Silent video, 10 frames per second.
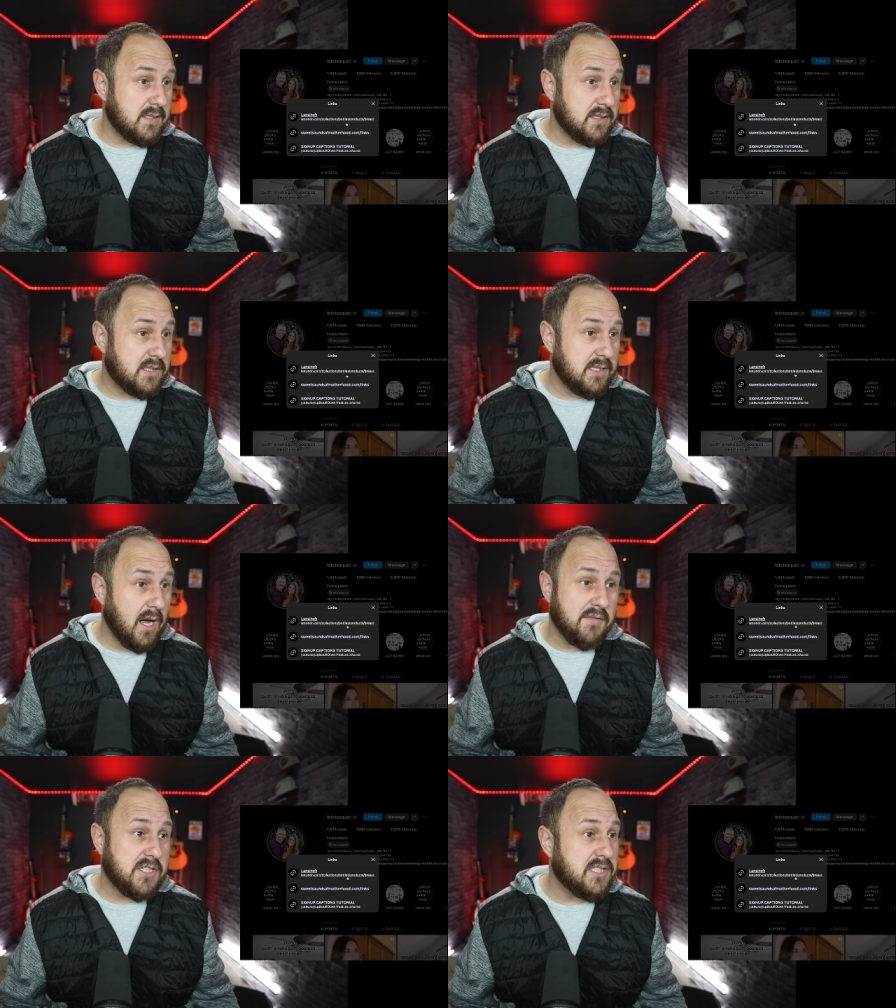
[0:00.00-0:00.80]
She
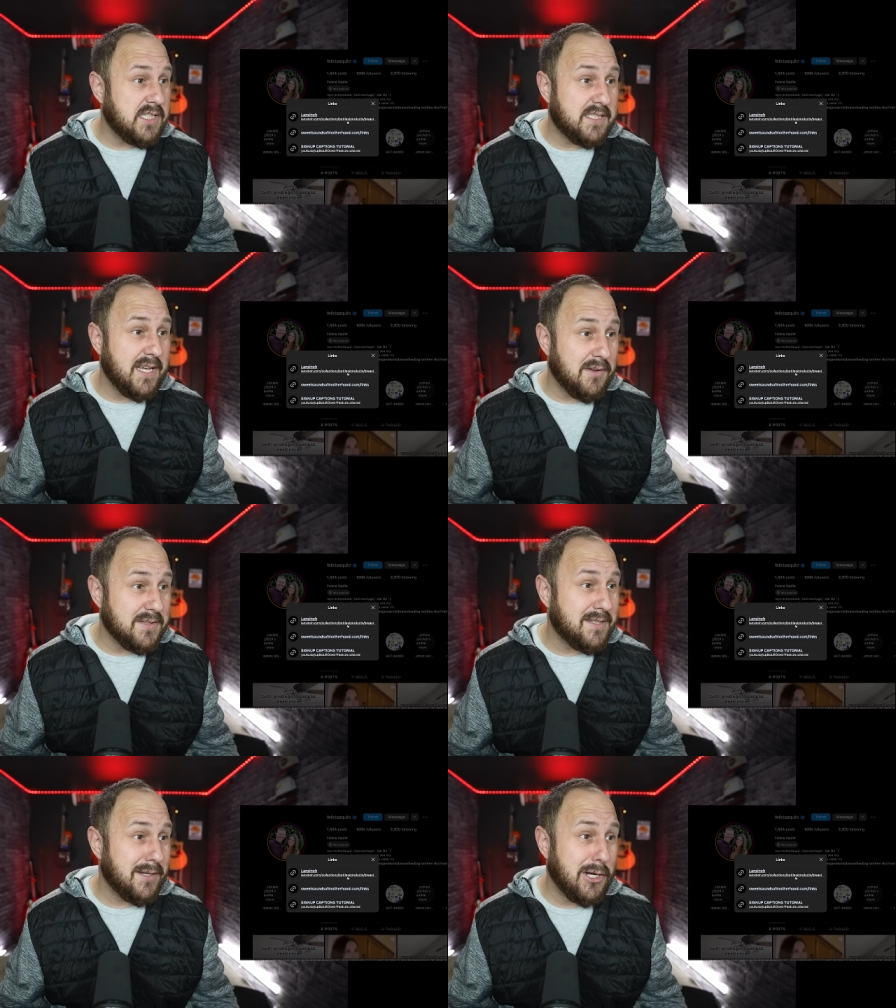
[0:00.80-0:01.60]
obviously she
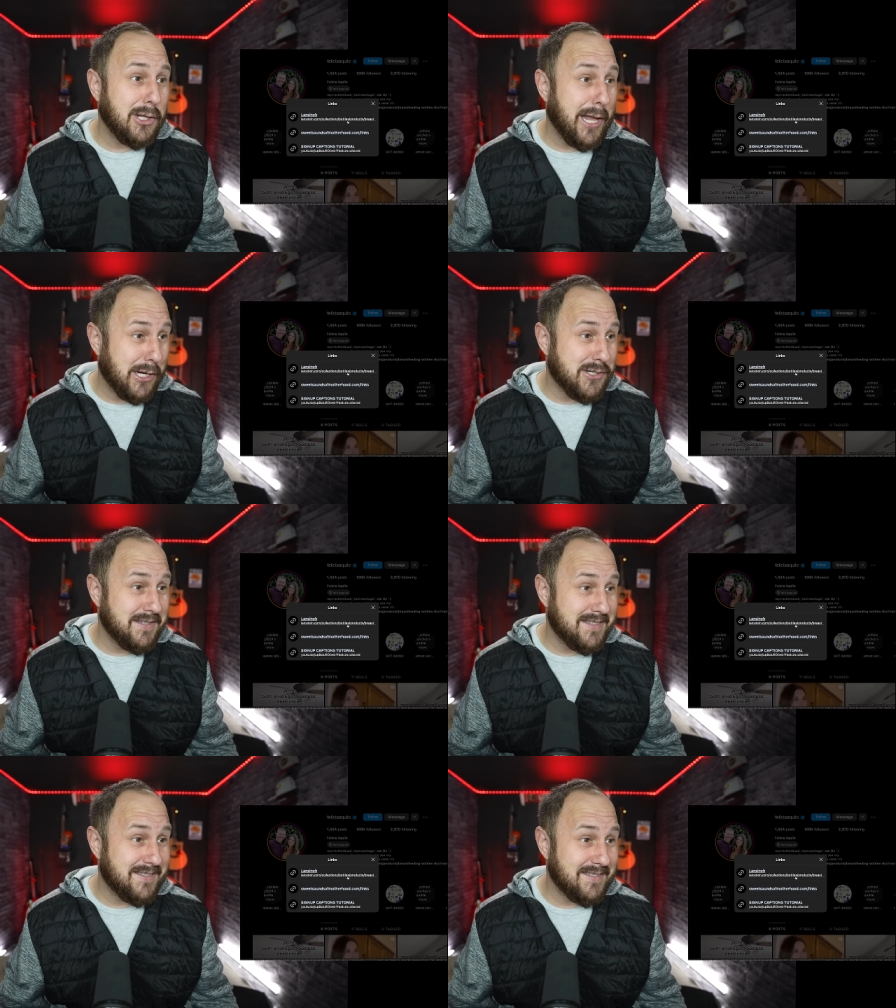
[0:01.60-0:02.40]
sells
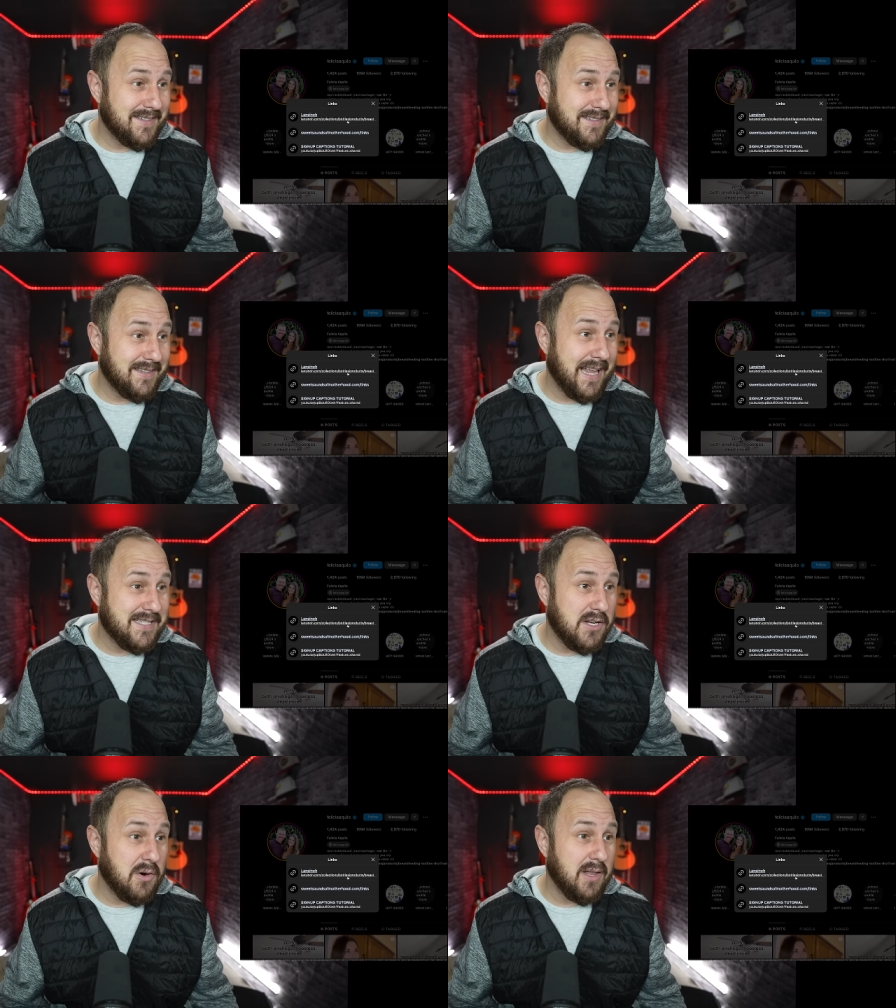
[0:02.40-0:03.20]
collections,
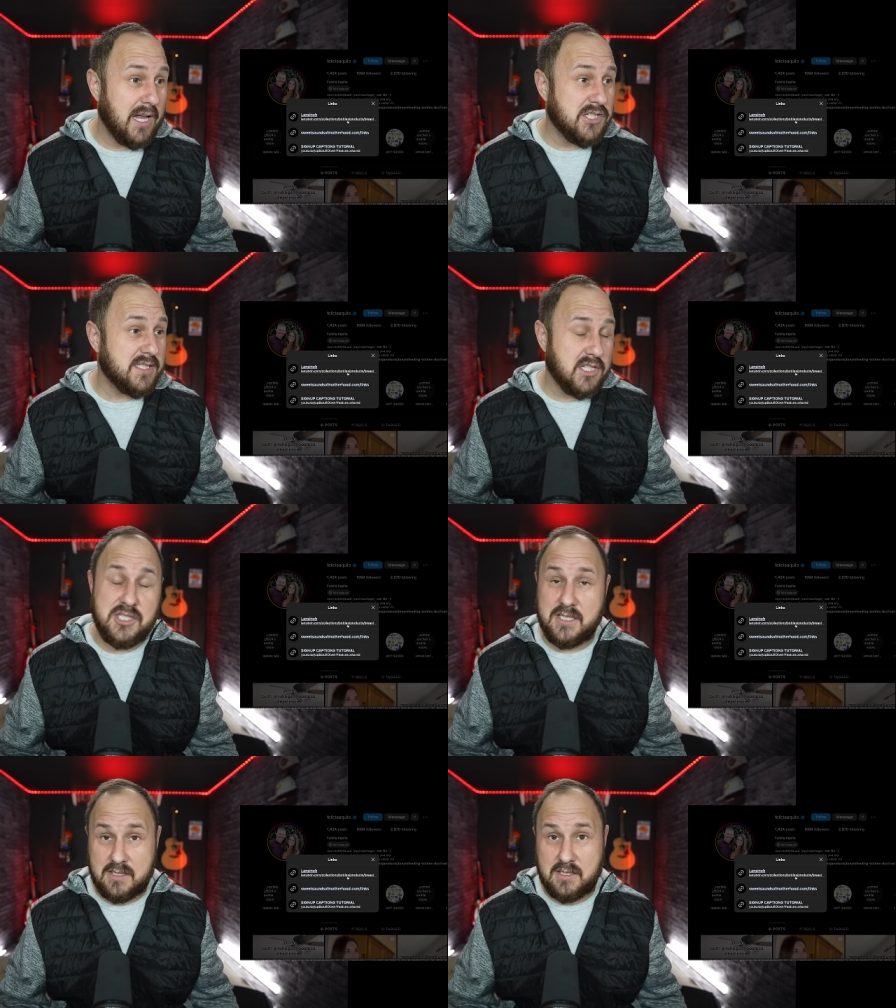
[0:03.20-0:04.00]
Lancino collections, because
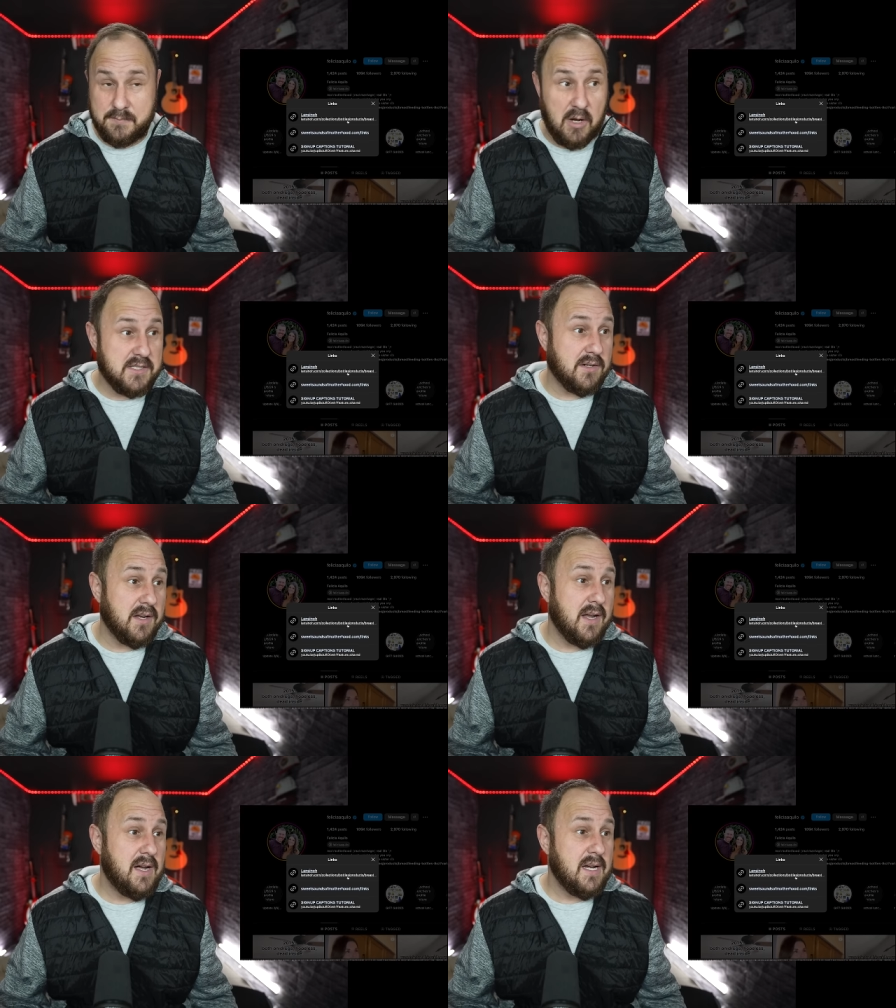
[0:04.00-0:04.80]
she's
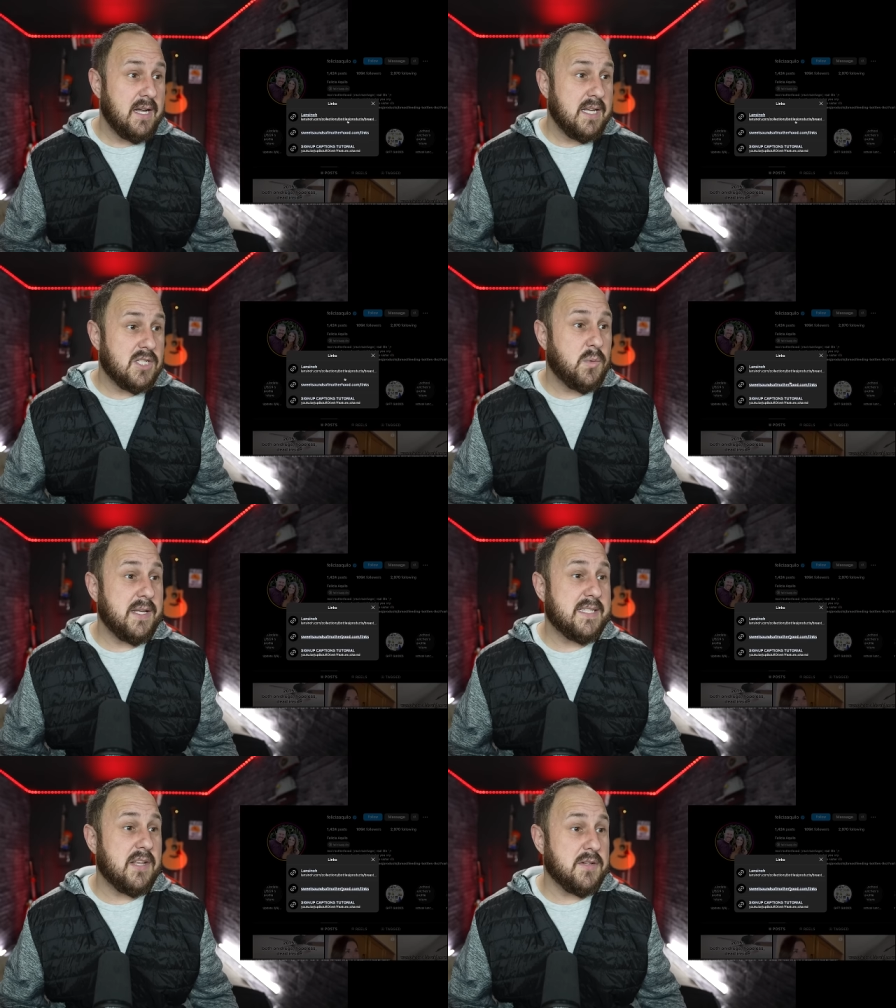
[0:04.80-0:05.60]
sponsored.
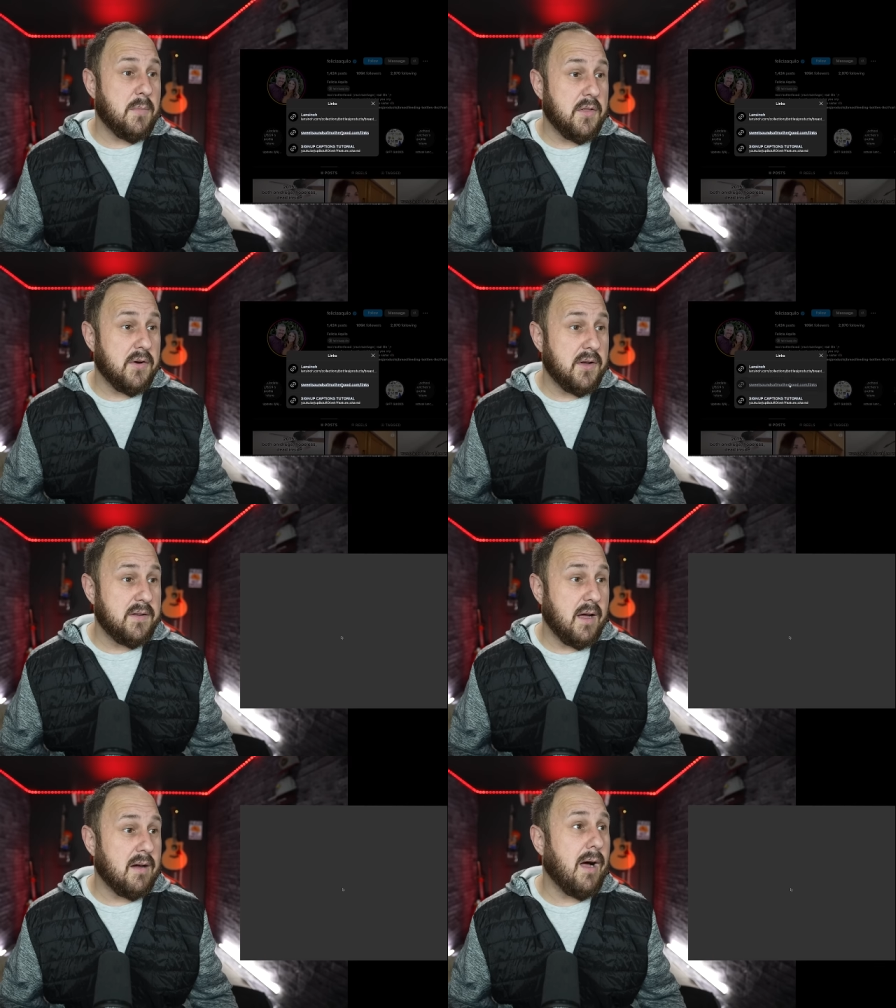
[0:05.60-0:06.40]
Sweet Sounds of
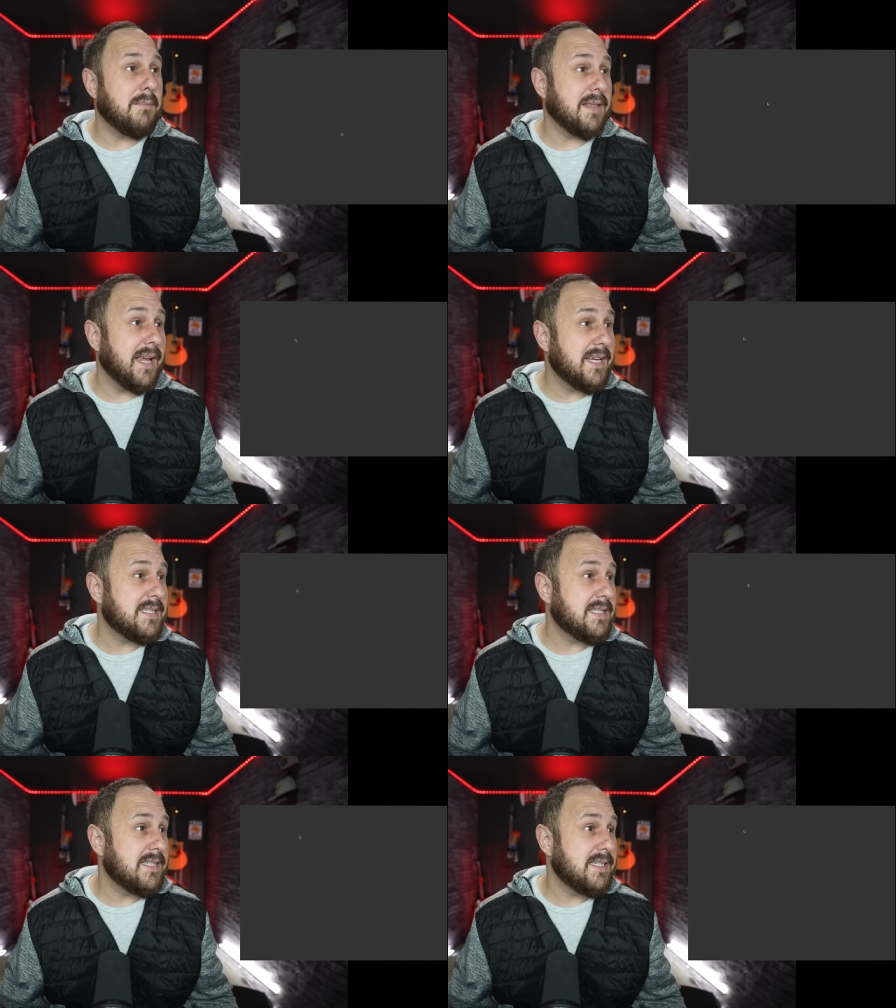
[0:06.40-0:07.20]
Motherhood.com
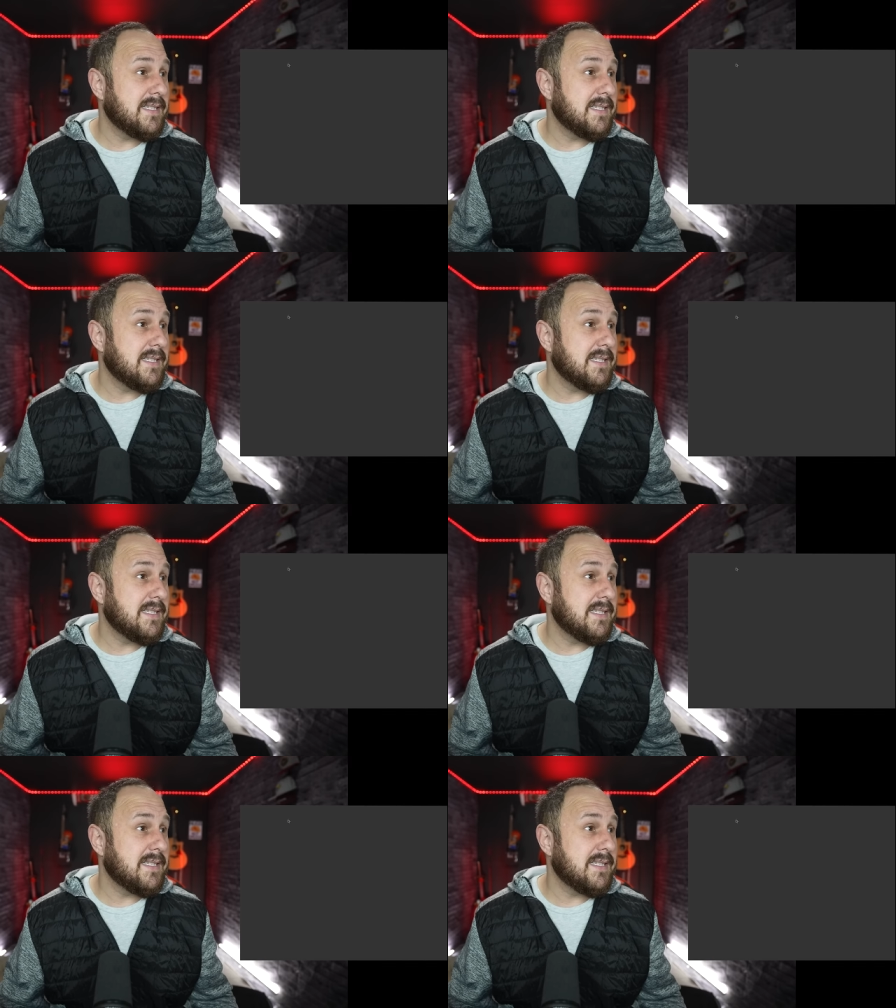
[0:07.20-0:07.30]
links.